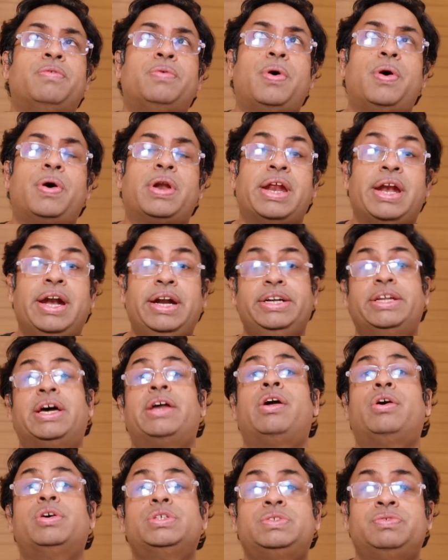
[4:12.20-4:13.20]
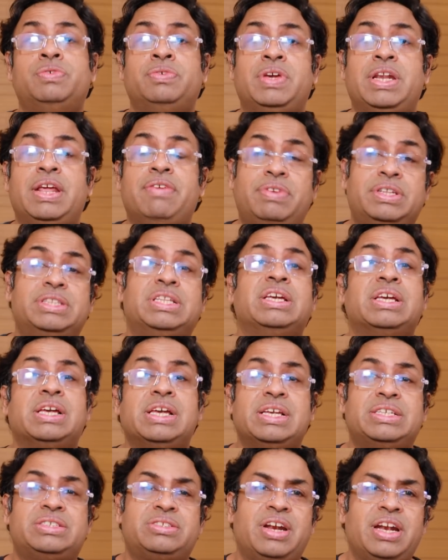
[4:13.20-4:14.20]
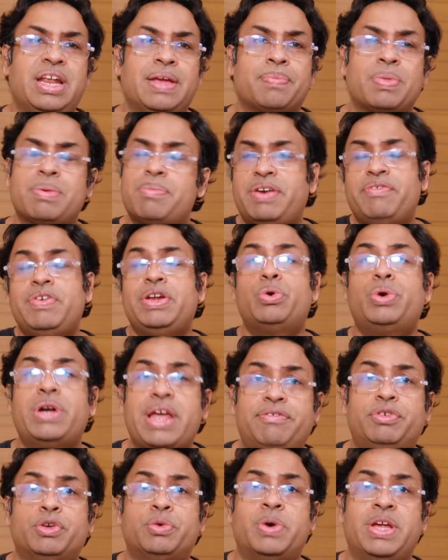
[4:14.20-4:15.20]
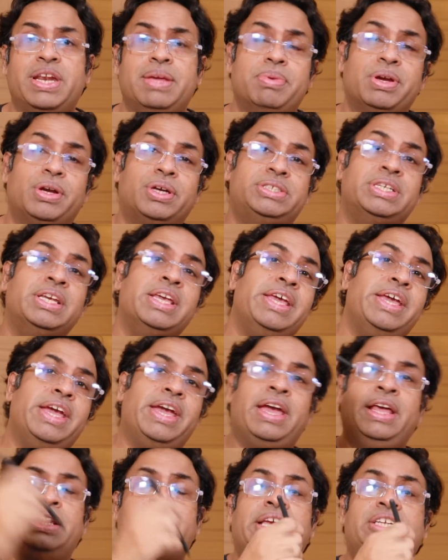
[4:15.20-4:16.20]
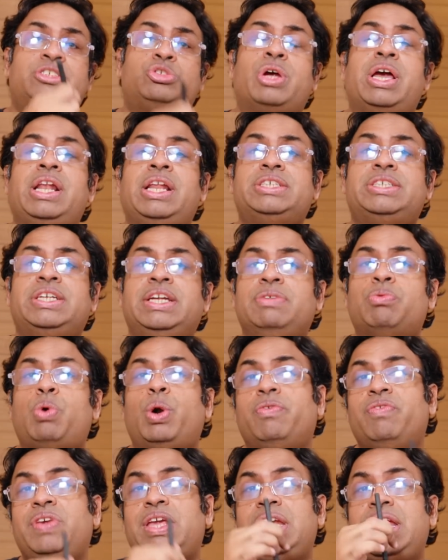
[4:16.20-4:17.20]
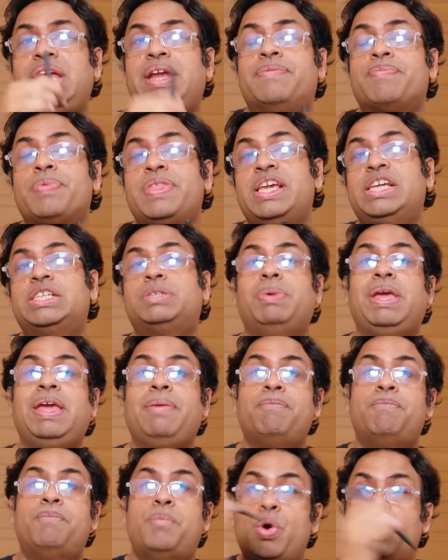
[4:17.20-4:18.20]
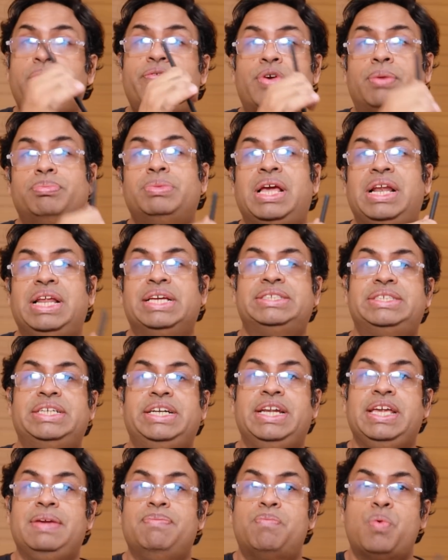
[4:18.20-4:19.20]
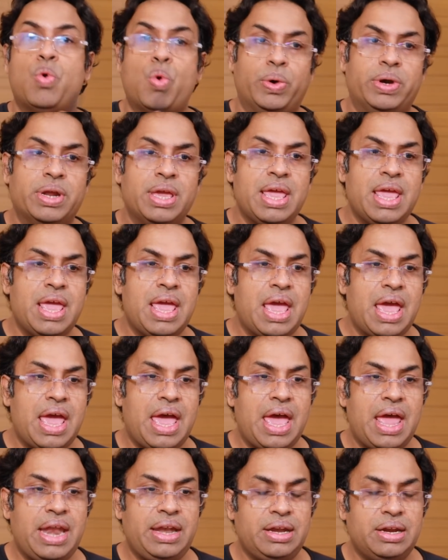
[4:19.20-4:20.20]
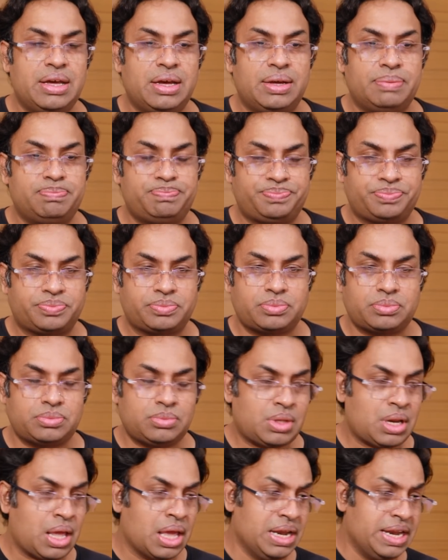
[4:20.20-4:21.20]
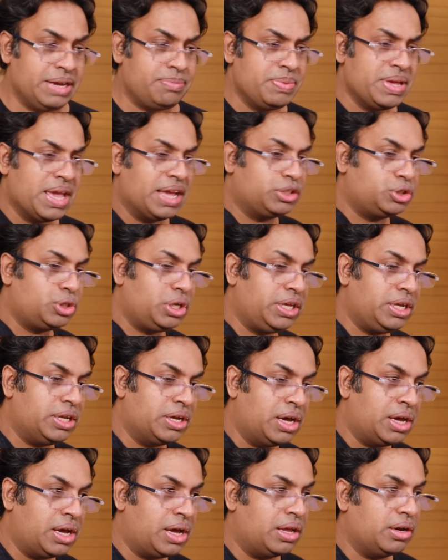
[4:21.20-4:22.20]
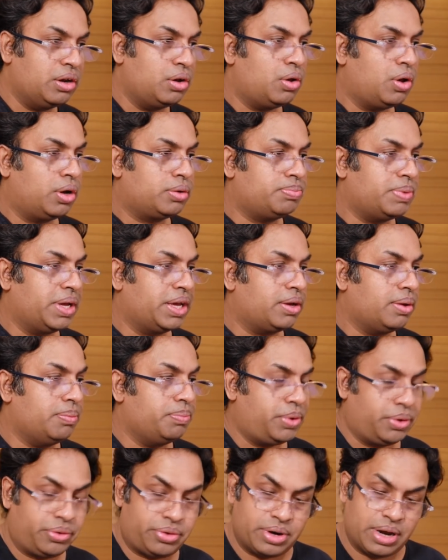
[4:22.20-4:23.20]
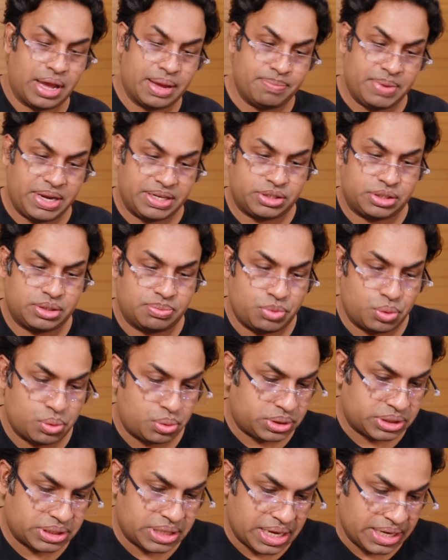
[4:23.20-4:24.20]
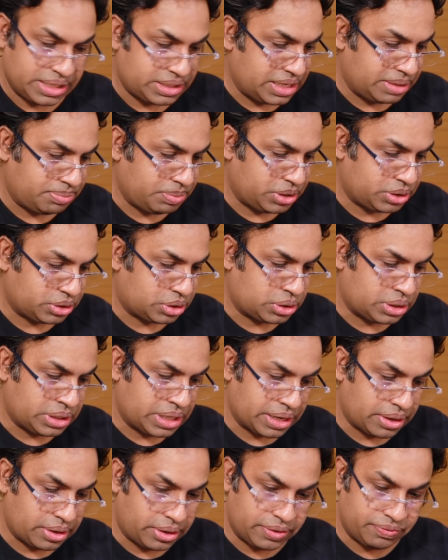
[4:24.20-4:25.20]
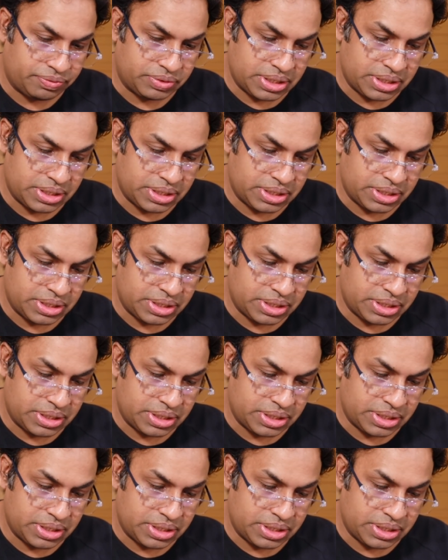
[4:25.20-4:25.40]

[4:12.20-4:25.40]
for an entire house when everything is running but we don't have to worry because the extra electricity what we need need is being pulled from the electricity board and uh, let me actually uh, unlock my computer i made some notes guys let me just get out of